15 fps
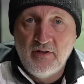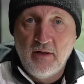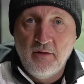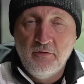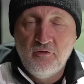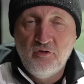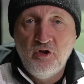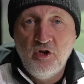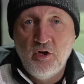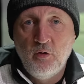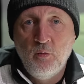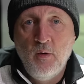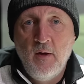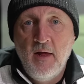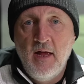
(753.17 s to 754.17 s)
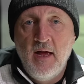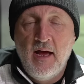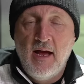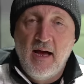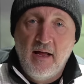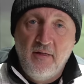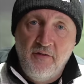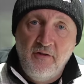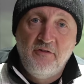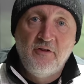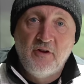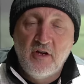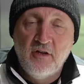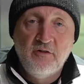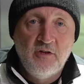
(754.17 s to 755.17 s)
Stealth 2, and this is
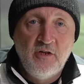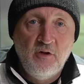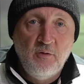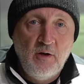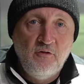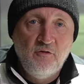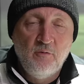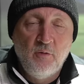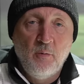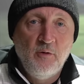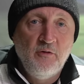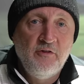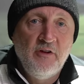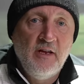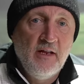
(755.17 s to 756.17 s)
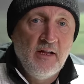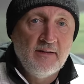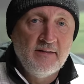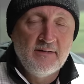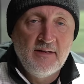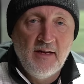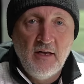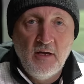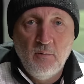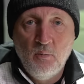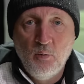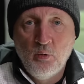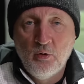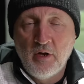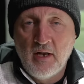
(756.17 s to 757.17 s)
a continuation of what we've seen that titanium
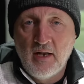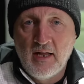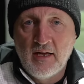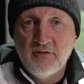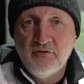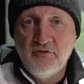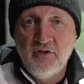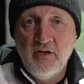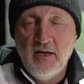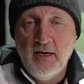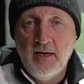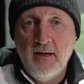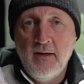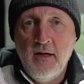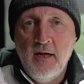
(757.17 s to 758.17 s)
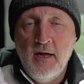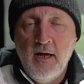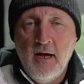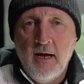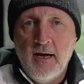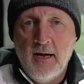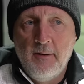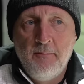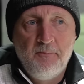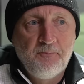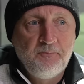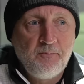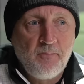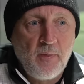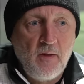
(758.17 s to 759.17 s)
wood last year um,
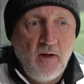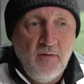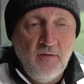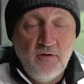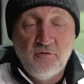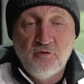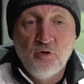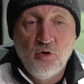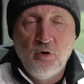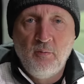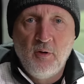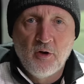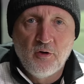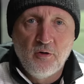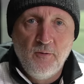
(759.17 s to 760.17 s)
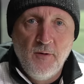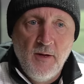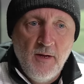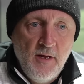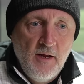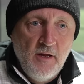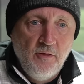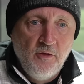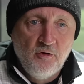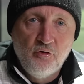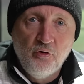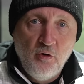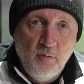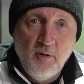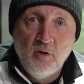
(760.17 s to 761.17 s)
in this Tour model. The
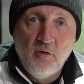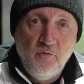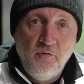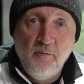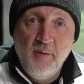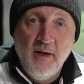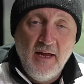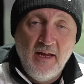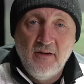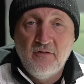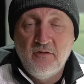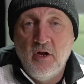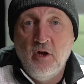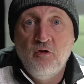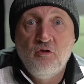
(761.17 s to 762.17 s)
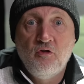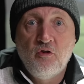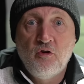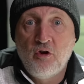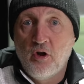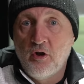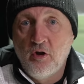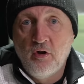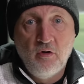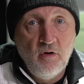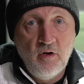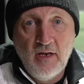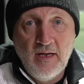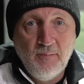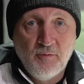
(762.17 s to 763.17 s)
Tour model for me is, has gone on
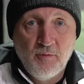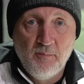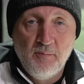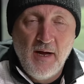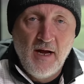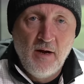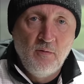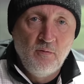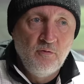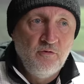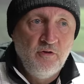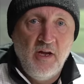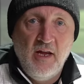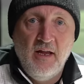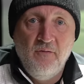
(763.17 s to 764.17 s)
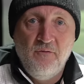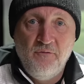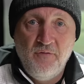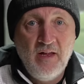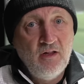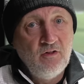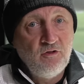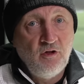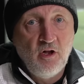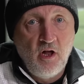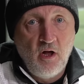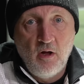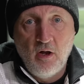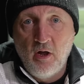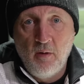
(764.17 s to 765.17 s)
leaps and bounds. It feels a
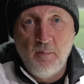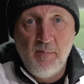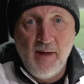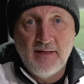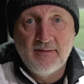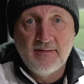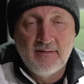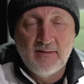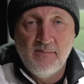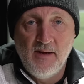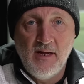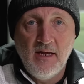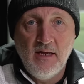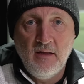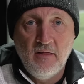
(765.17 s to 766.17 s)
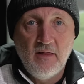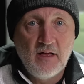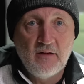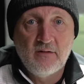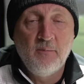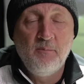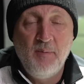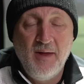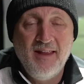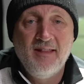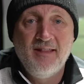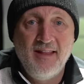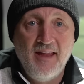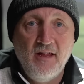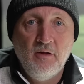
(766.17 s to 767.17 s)
lot, lot better to me. That's the
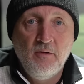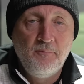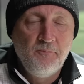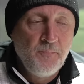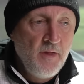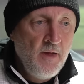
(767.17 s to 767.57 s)
big deal.